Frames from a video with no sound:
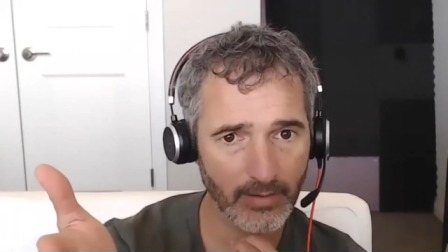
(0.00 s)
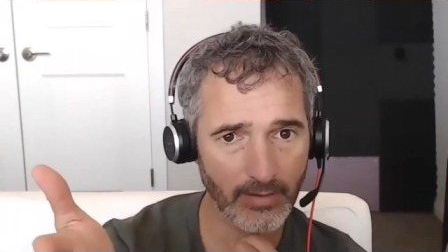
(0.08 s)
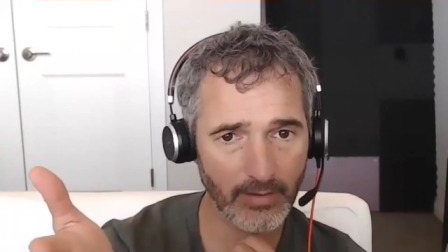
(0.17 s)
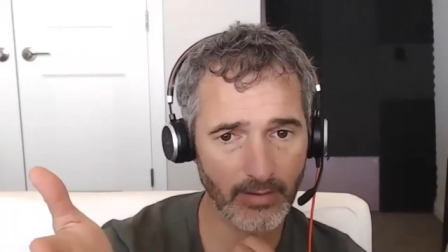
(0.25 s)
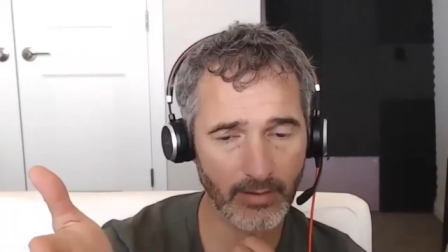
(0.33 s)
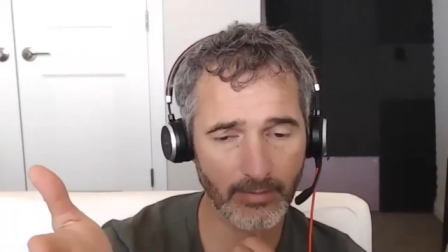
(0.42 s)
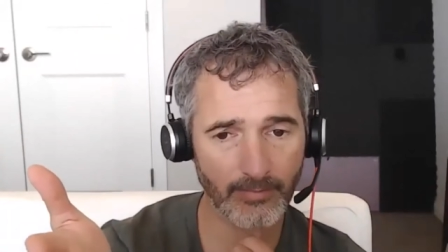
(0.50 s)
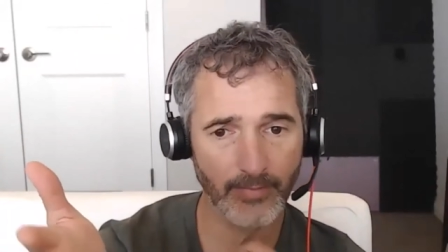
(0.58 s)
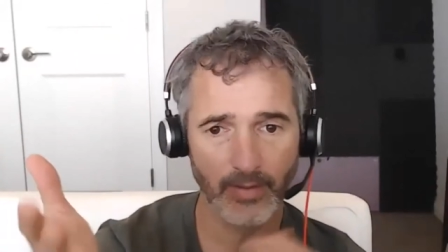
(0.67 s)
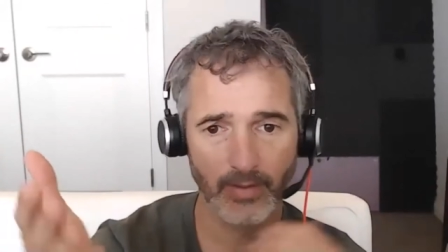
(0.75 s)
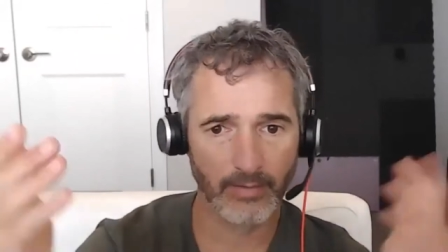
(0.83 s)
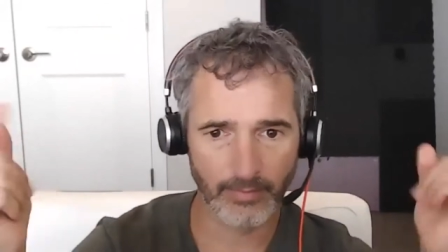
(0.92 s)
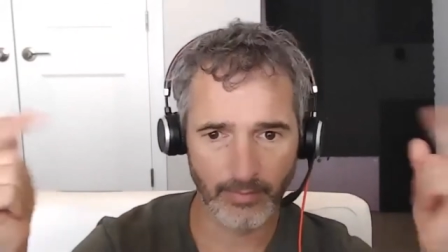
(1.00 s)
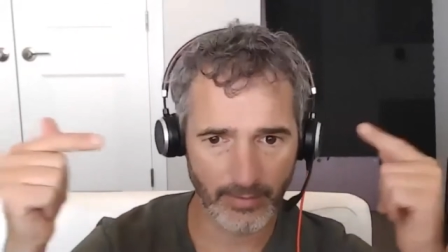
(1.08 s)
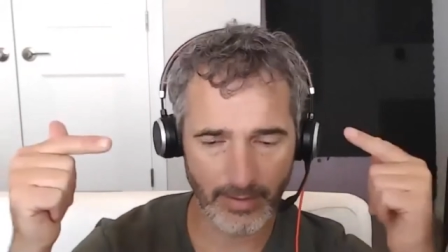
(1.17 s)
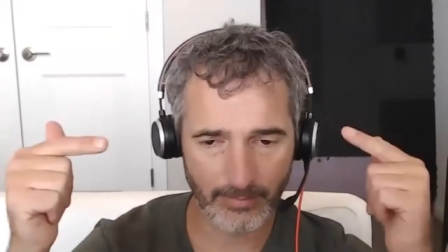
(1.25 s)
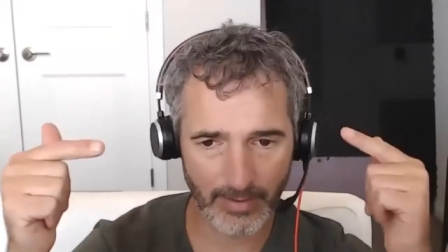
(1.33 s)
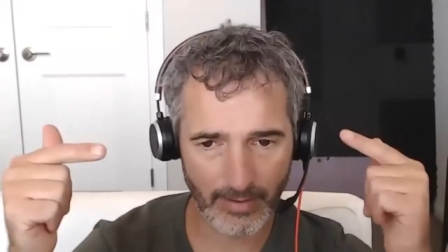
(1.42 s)
um, you're
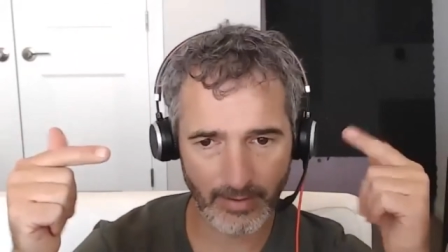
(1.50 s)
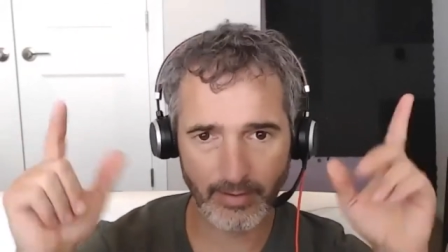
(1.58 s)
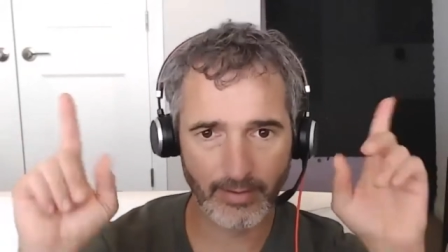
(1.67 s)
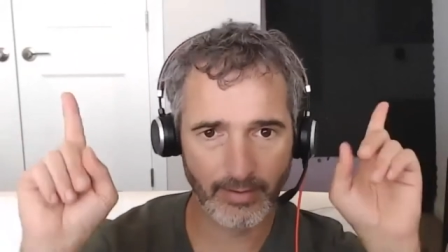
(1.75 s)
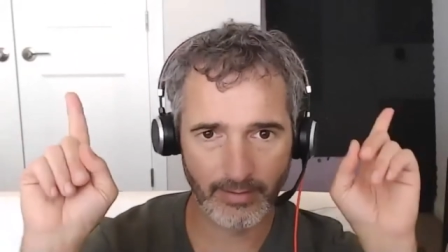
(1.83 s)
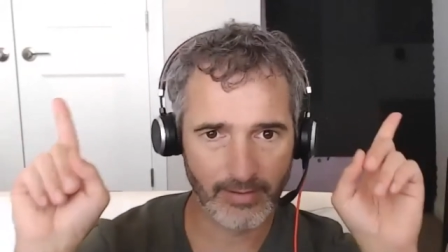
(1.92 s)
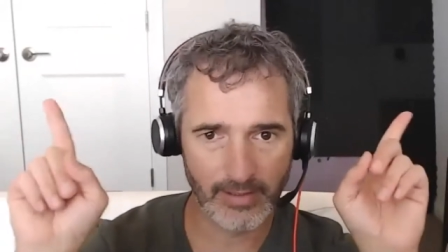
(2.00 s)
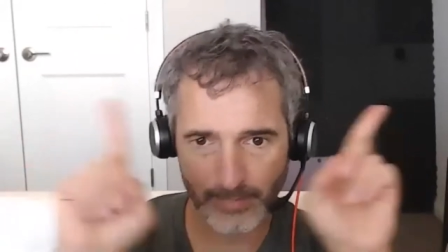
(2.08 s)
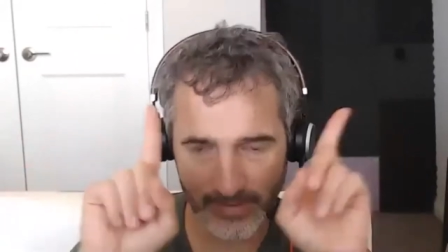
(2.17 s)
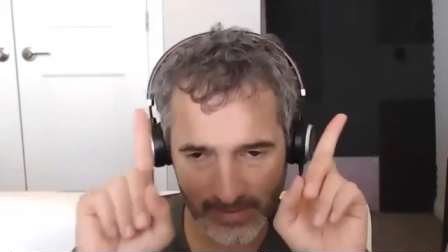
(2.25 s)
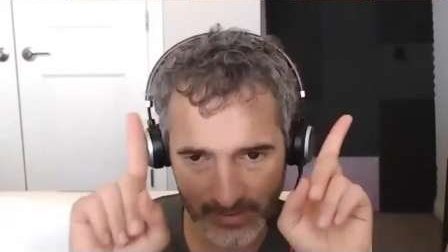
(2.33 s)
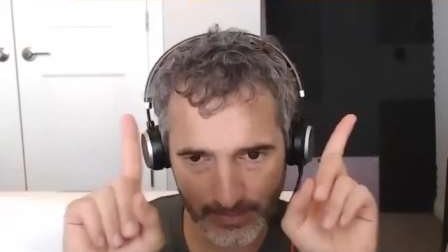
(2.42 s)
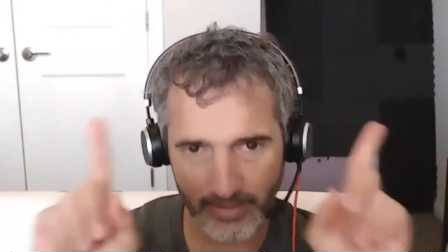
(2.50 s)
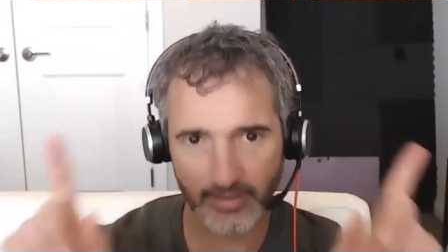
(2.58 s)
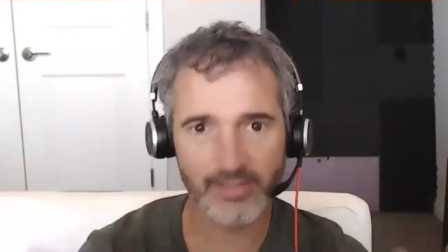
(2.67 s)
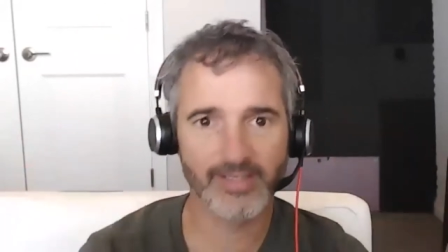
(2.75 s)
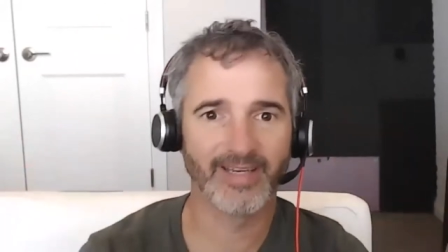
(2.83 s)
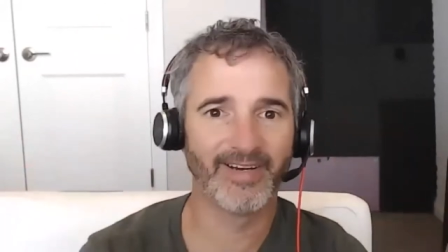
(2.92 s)
not married, just business
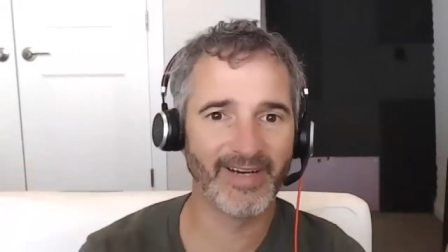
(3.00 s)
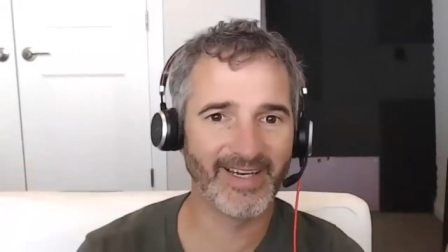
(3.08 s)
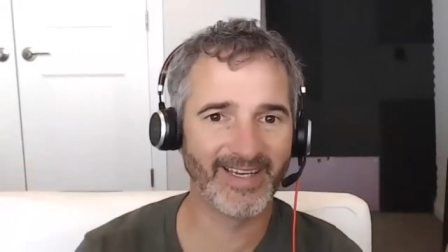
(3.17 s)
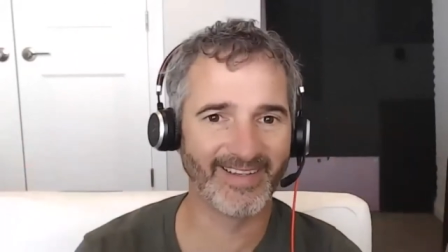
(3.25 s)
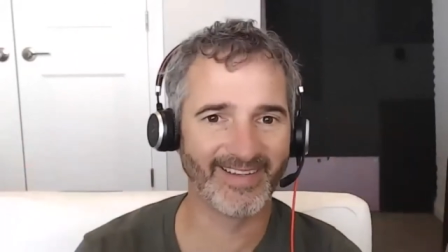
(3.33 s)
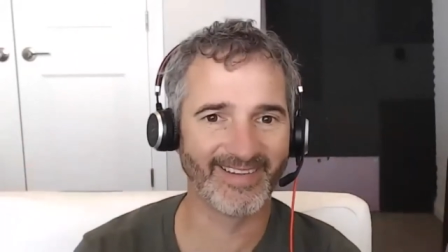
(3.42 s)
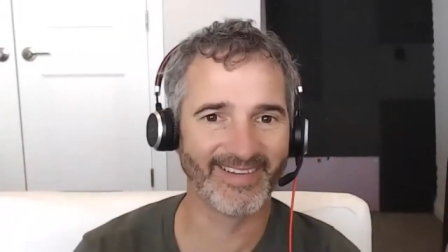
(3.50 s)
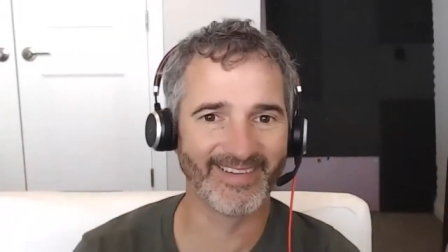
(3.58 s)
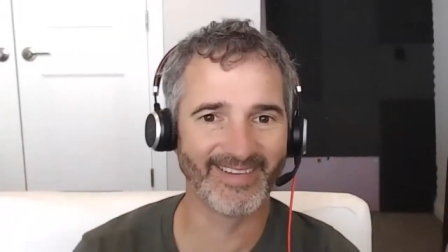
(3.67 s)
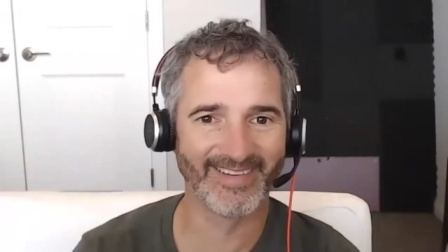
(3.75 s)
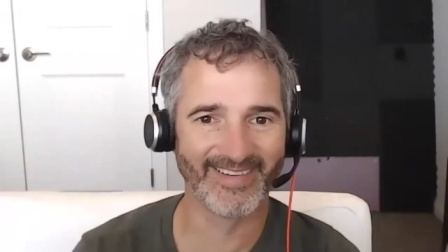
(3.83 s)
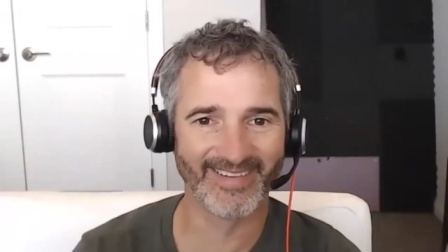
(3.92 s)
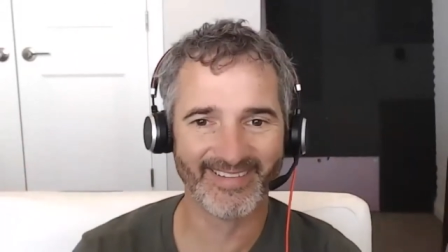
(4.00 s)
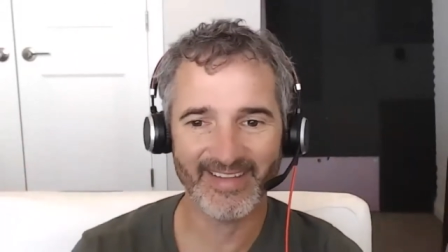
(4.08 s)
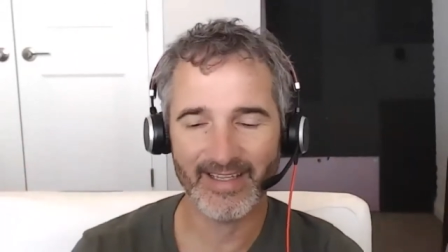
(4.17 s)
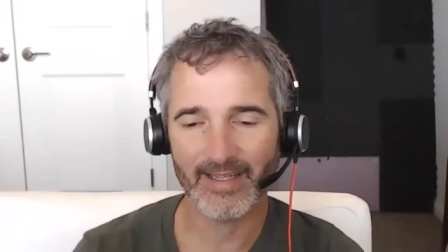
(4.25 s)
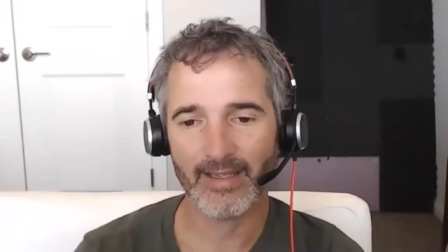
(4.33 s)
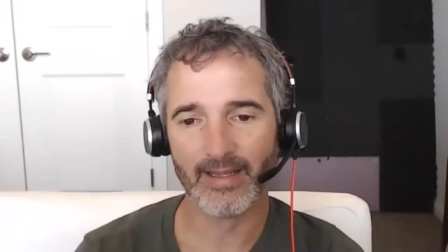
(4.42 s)
partners, right?
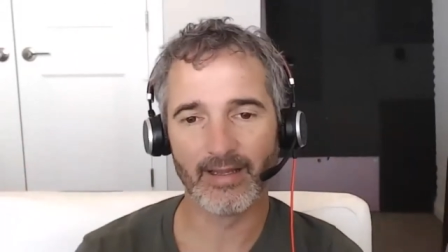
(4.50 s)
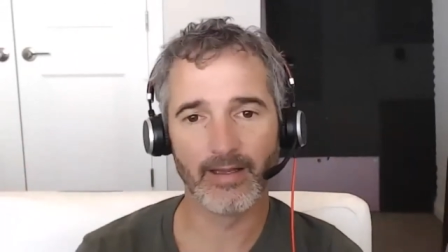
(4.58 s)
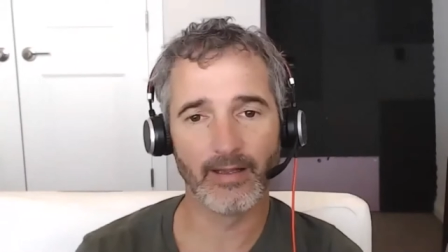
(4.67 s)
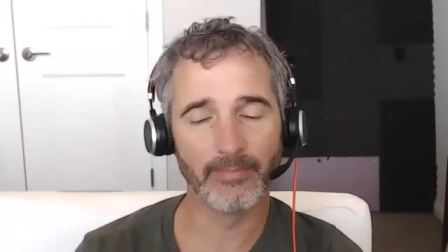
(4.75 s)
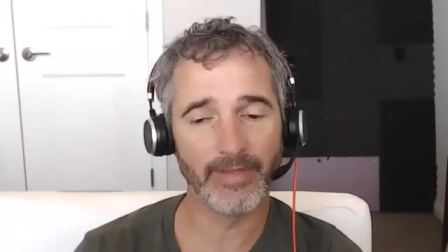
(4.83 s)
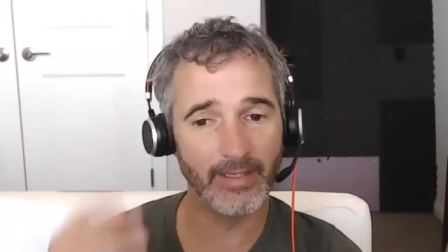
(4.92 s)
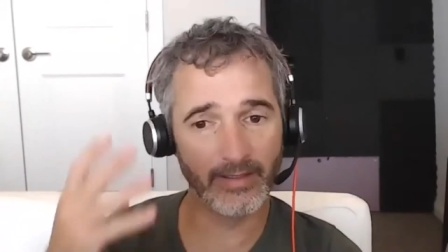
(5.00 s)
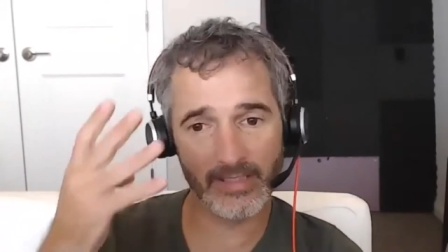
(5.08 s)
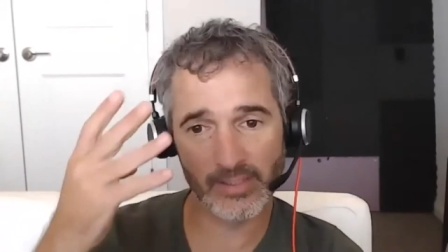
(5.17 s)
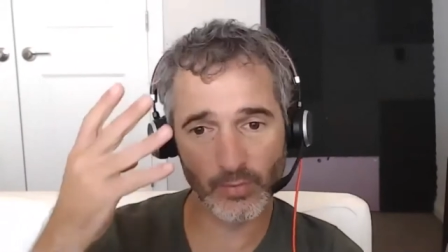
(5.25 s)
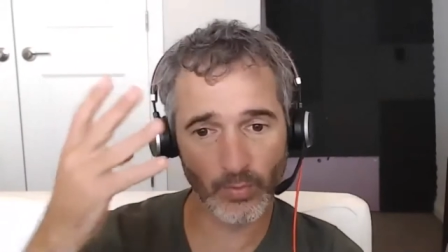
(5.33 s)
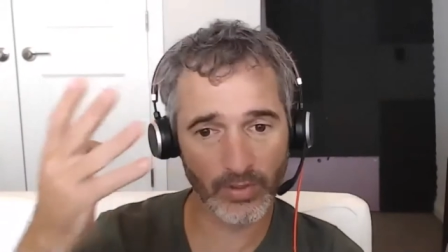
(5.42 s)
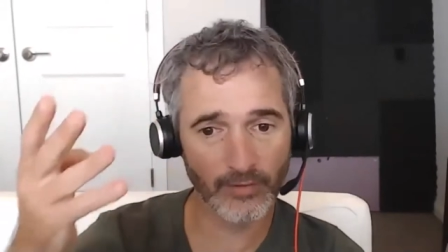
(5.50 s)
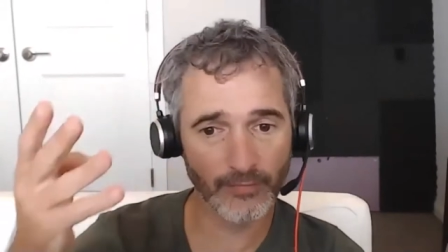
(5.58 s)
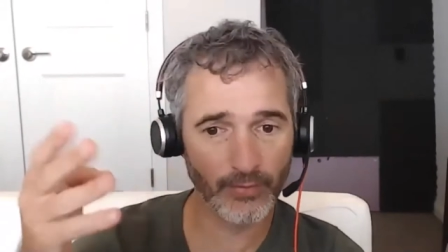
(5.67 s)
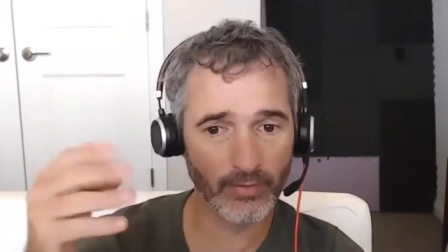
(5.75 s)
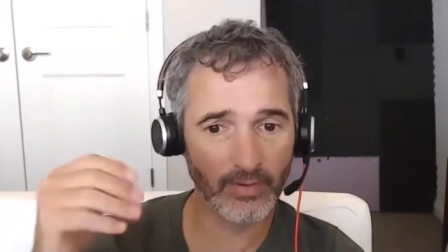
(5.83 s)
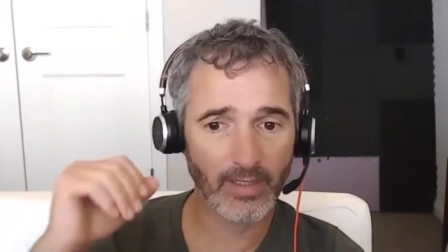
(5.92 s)
um, Healy is
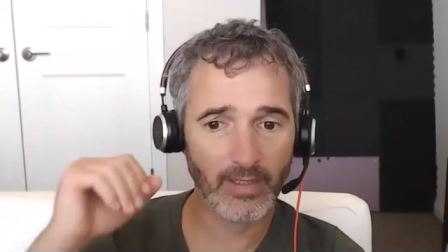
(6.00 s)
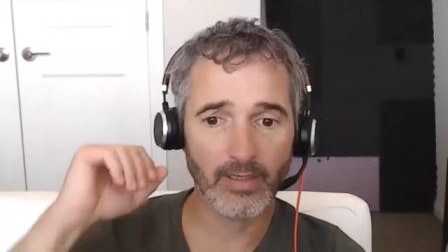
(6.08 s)
wonderful.